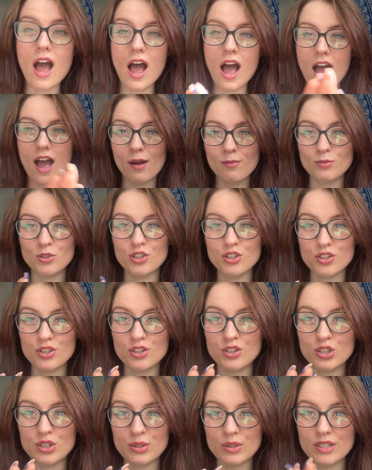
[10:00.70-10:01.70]
I'm just
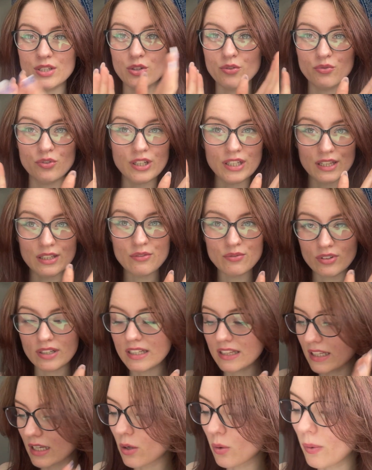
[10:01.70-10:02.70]
doing a
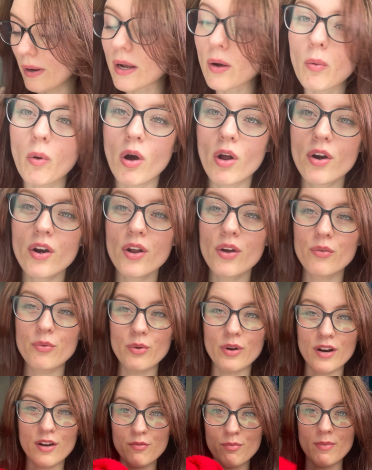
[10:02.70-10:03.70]
really quick one of what
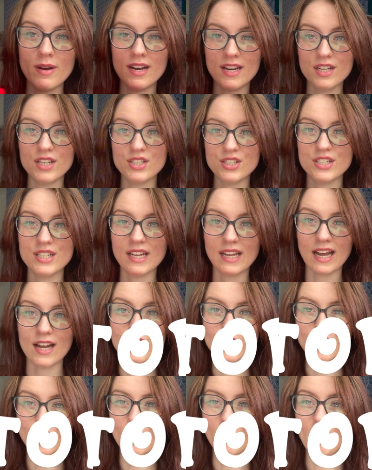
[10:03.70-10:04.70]
I've managed to catch
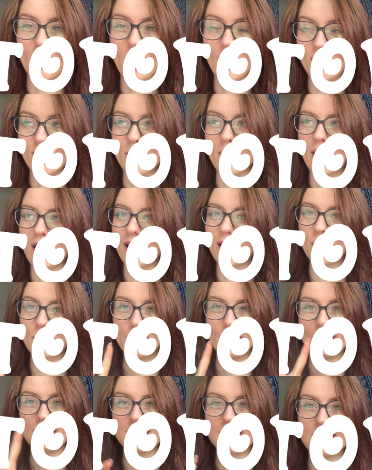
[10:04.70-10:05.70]
up on the bag
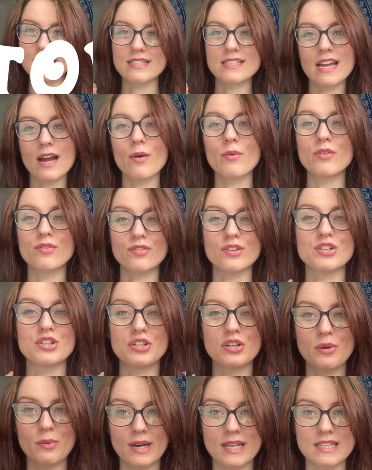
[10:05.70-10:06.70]
because it is now officially
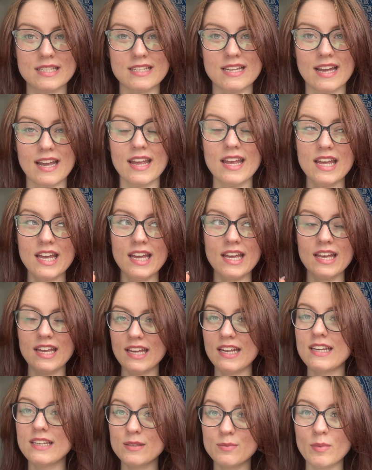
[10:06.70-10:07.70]
Wednesday. It
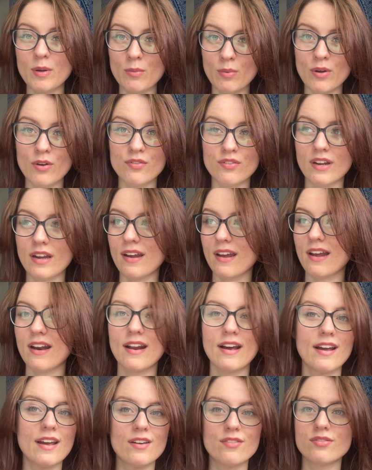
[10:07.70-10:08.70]
is my birthday and
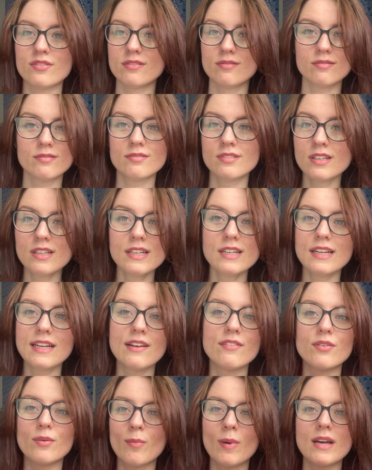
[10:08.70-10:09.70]
I haven't
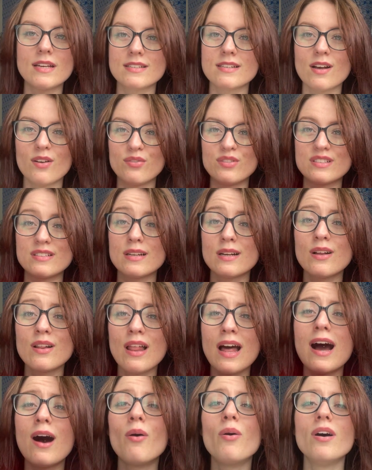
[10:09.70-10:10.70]
given myself a single
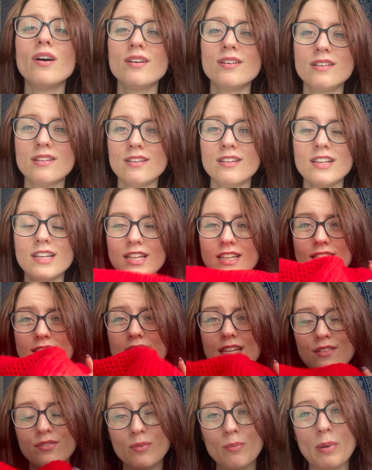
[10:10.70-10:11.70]
hour to
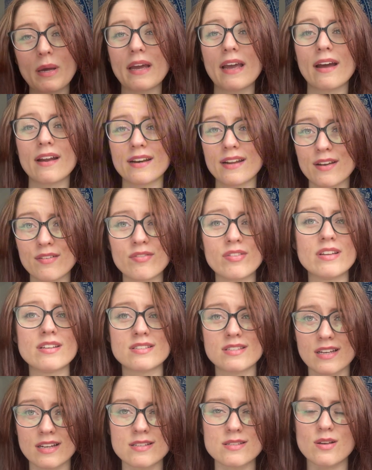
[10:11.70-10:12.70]
even pick any of these
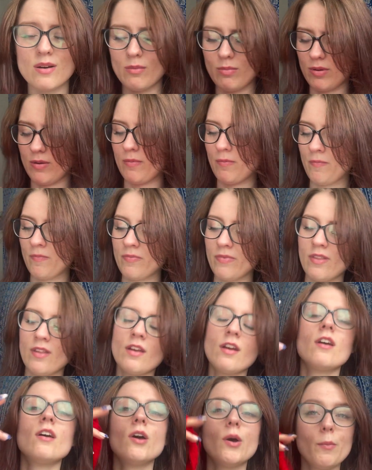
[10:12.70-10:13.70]
things up.
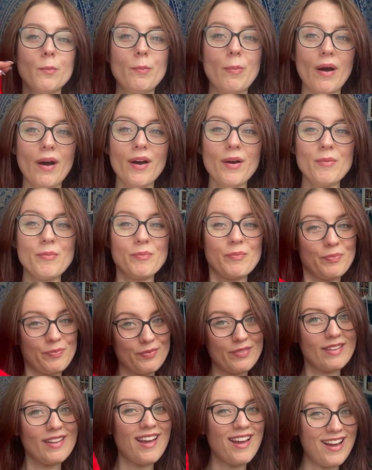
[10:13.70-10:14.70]
But
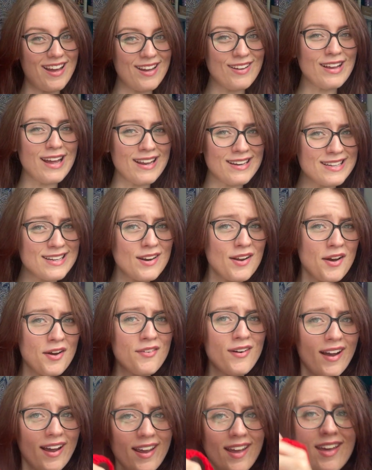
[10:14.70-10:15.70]
I did
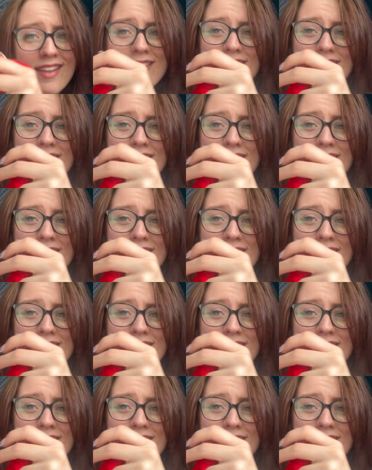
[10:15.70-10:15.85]
alright, I